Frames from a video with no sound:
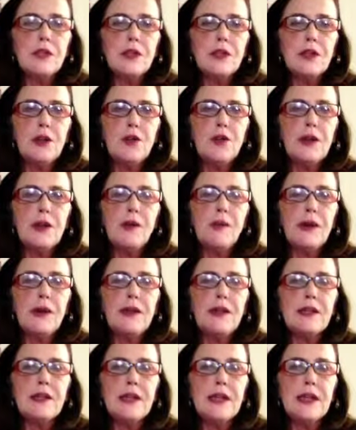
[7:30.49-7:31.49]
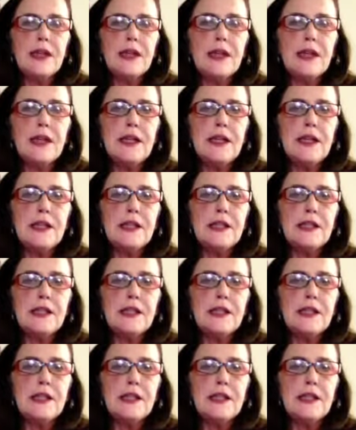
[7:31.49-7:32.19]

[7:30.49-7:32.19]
knowing about the tendons,